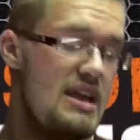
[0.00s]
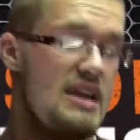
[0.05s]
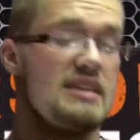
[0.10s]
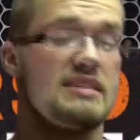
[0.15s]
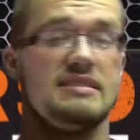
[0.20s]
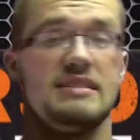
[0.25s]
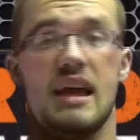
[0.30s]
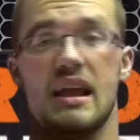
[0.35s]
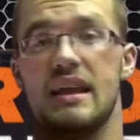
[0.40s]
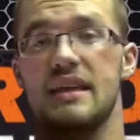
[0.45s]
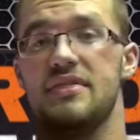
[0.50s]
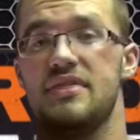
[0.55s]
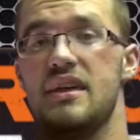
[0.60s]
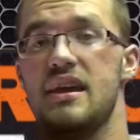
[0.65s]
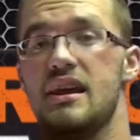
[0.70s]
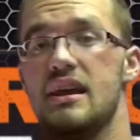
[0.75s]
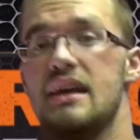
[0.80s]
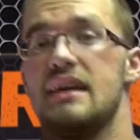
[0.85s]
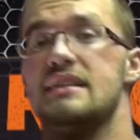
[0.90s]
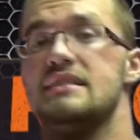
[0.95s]
Second
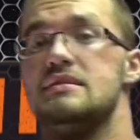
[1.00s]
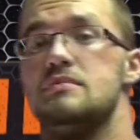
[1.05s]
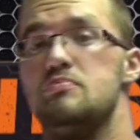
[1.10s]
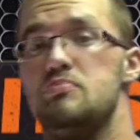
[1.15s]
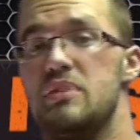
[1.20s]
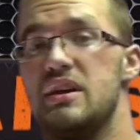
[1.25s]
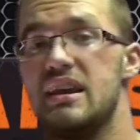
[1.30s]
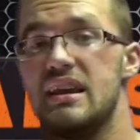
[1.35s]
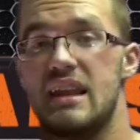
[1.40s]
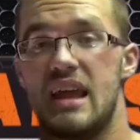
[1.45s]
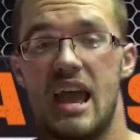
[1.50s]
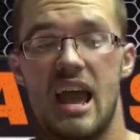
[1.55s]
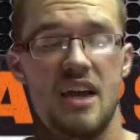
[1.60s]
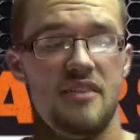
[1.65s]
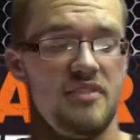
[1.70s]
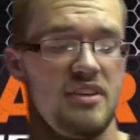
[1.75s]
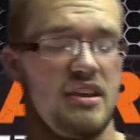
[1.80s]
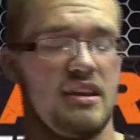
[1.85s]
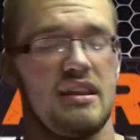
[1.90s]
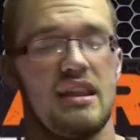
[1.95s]
thing is big and
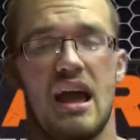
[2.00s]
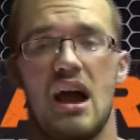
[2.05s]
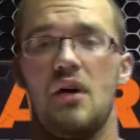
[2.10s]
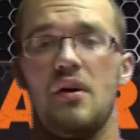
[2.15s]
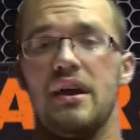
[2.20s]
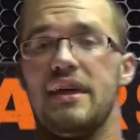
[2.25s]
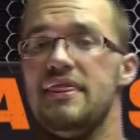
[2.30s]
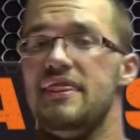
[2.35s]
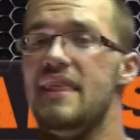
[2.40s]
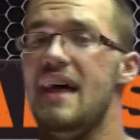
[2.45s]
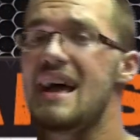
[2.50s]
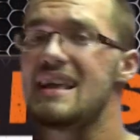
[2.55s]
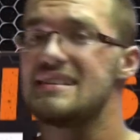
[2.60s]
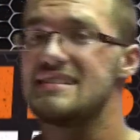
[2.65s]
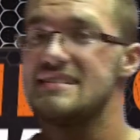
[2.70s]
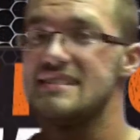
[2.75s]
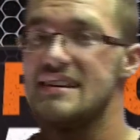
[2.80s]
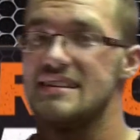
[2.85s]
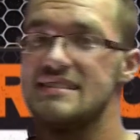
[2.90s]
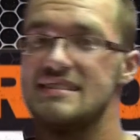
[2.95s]
heavy. Now, in that
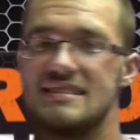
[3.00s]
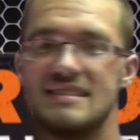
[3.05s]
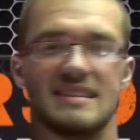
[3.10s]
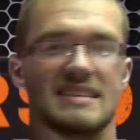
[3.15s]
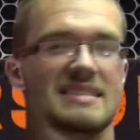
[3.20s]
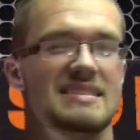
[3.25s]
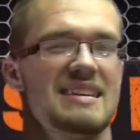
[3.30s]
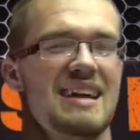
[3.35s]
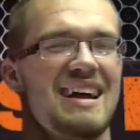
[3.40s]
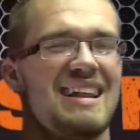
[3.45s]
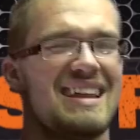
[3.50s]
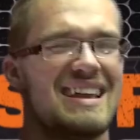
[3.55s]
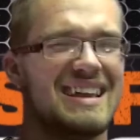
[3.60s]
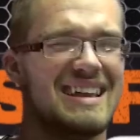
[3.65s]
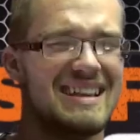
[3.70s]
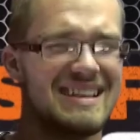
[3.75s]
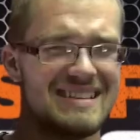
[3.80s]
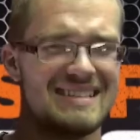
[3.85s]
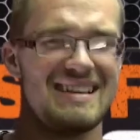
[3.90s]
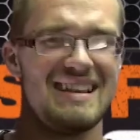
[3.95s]
sense, this gun
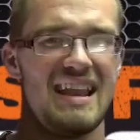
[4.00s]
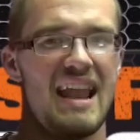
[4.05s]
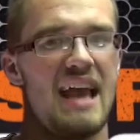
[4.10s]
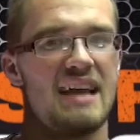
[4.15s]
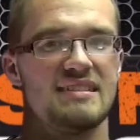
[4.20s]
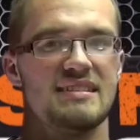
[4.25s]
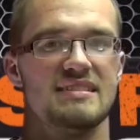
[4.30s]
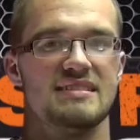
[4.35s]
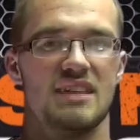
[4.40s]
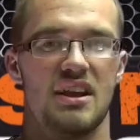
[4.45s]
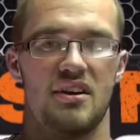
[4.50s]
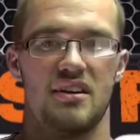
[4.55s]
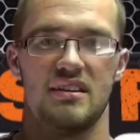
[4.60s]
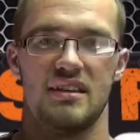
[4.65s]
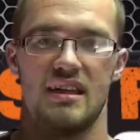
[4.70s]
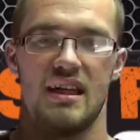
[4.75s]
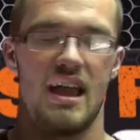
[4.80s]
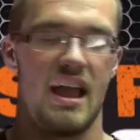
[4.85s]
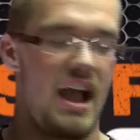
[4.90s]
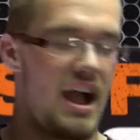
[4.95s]
isn't
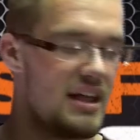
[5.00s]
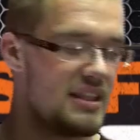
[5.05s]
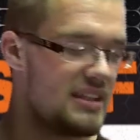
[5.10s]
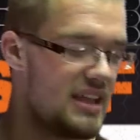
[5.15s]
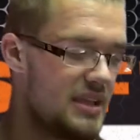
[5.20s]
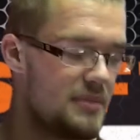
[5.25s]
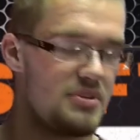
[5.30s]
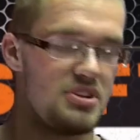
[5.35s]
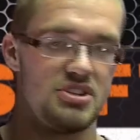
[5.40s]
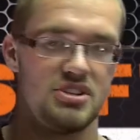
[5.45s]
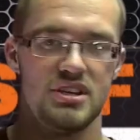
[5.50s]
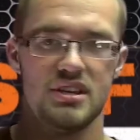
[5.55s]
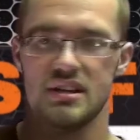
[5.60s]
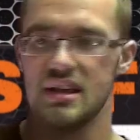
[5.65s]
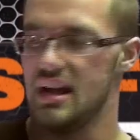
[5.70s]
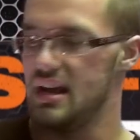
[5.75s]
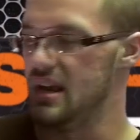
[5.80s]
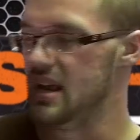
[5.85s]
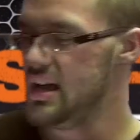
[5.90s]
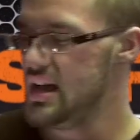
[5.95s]
necessarily like a light machine
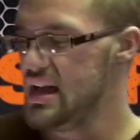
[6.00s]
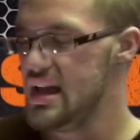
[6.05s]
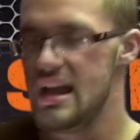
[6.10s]
gun.